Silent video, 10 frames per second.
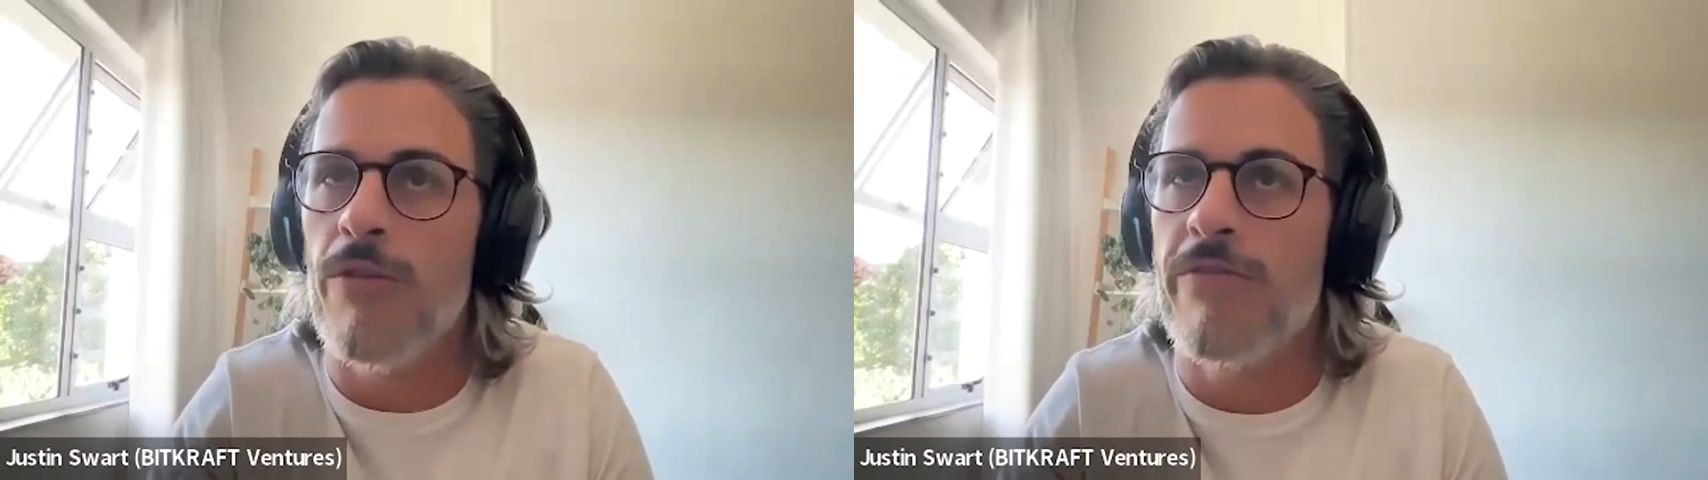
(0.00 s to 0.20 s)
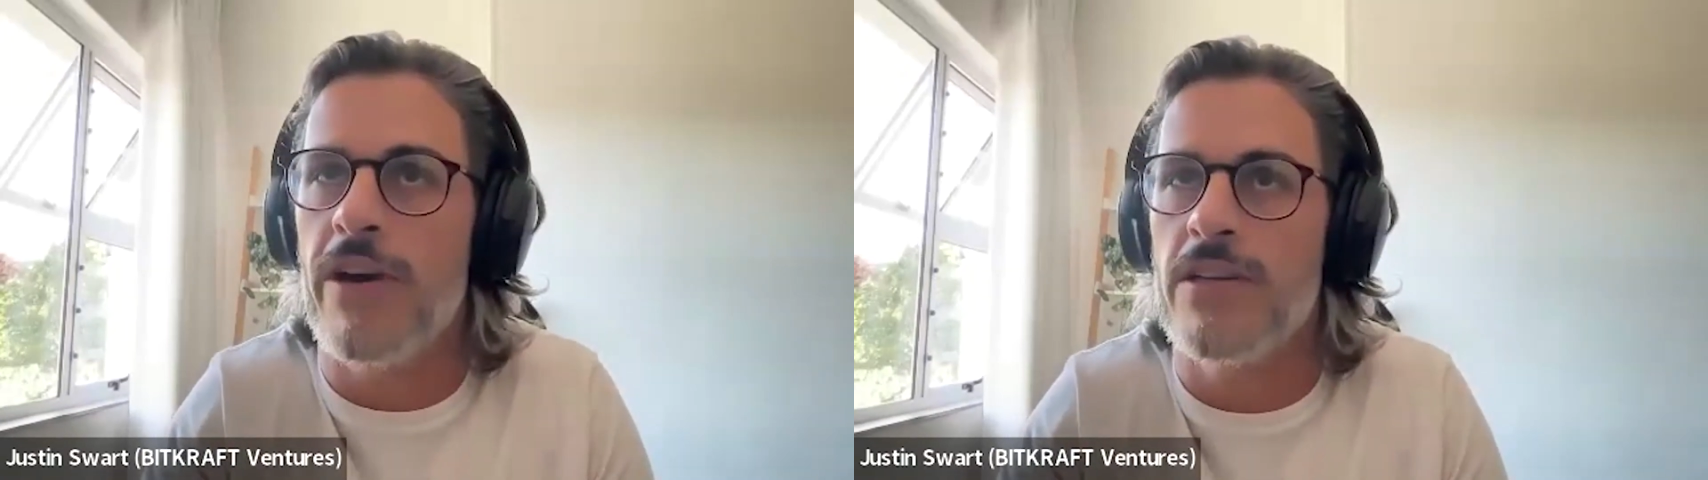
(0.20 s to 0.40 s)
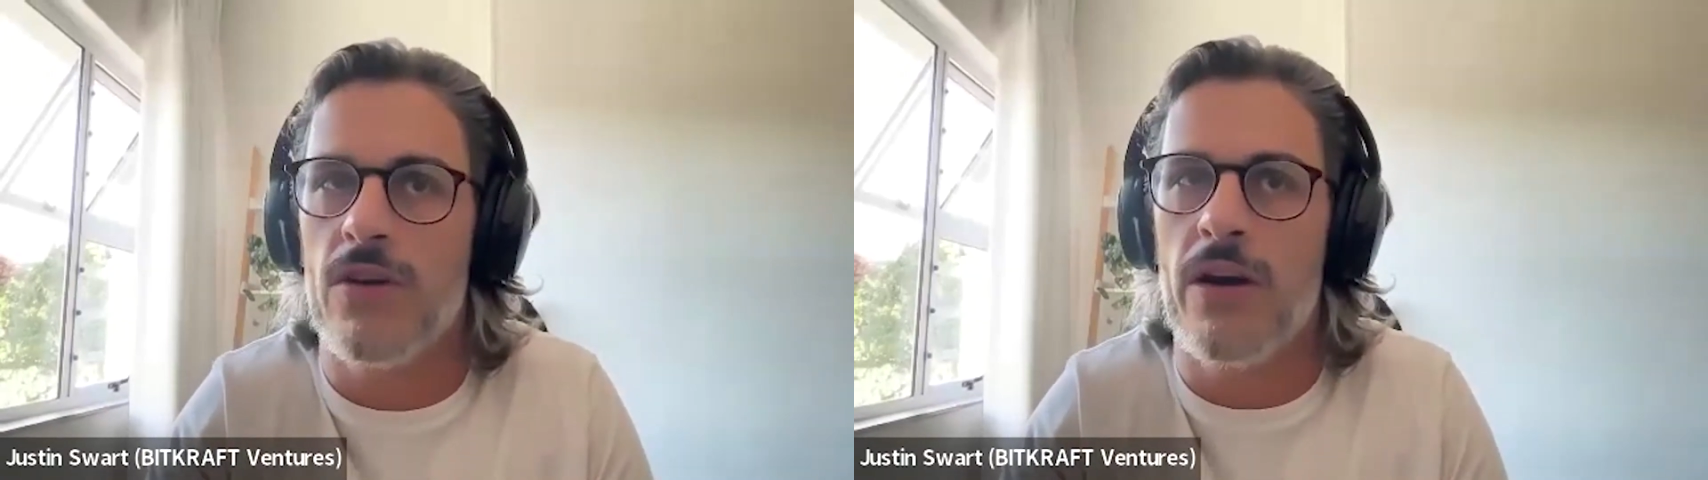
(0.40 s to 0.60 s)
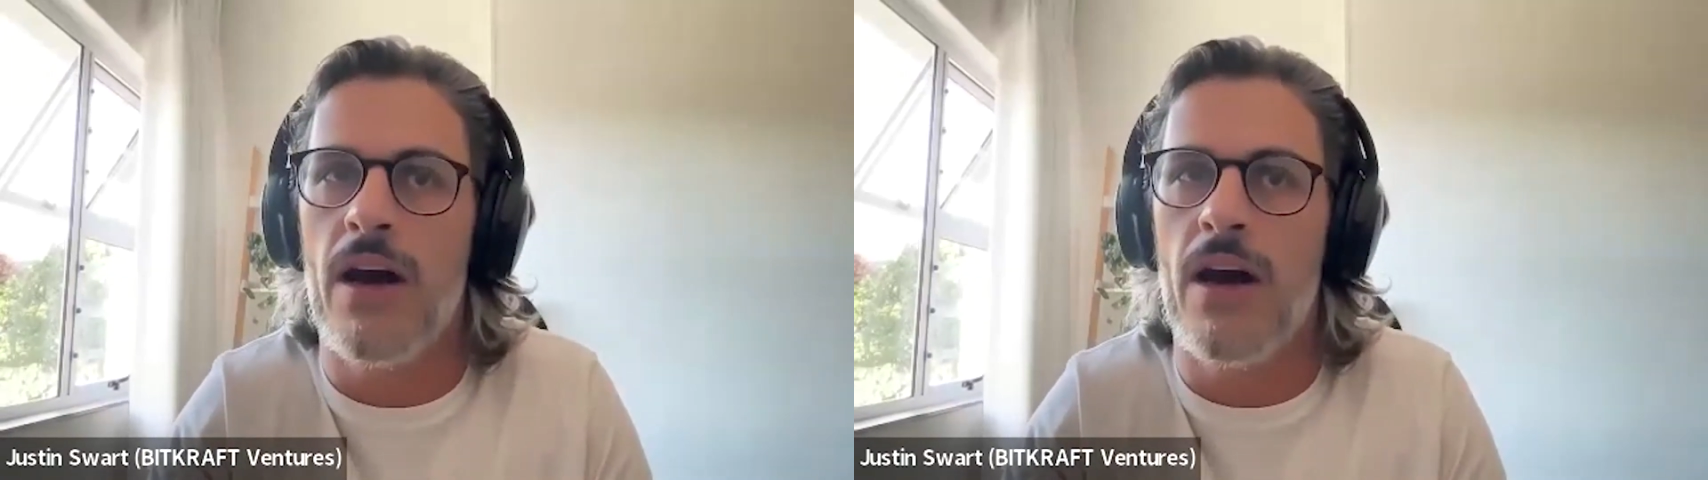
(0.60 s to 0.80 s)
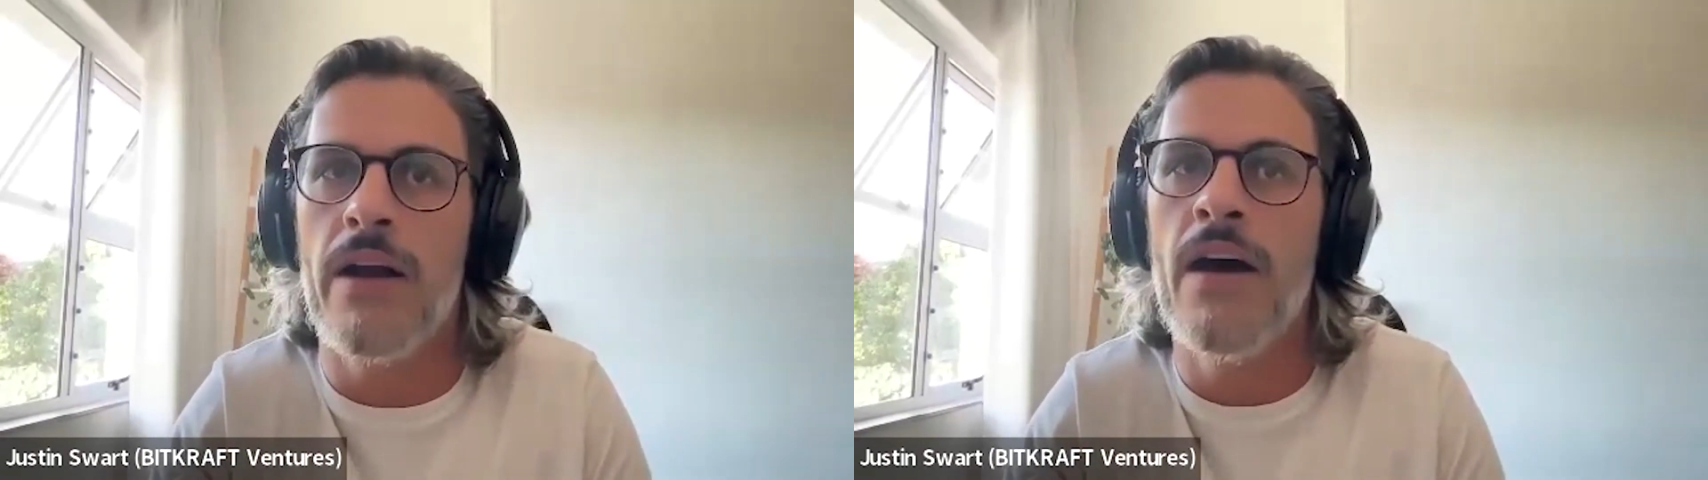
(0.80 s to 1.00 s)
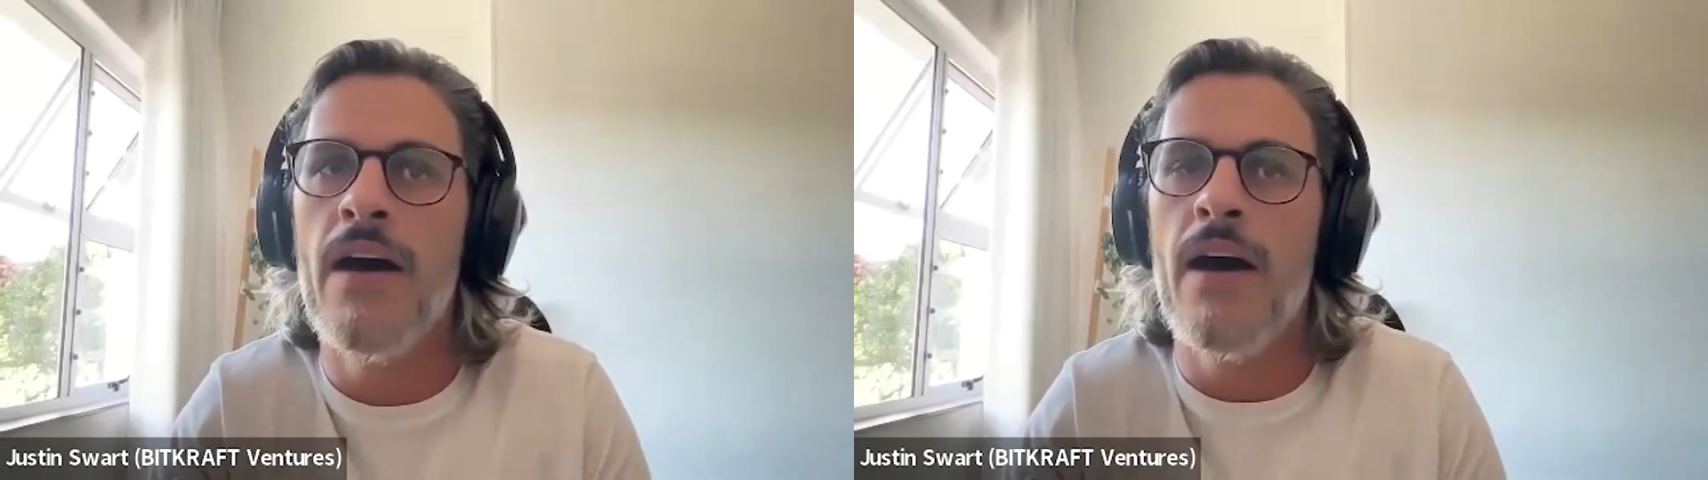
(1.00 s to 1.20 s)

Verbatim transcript: more friends online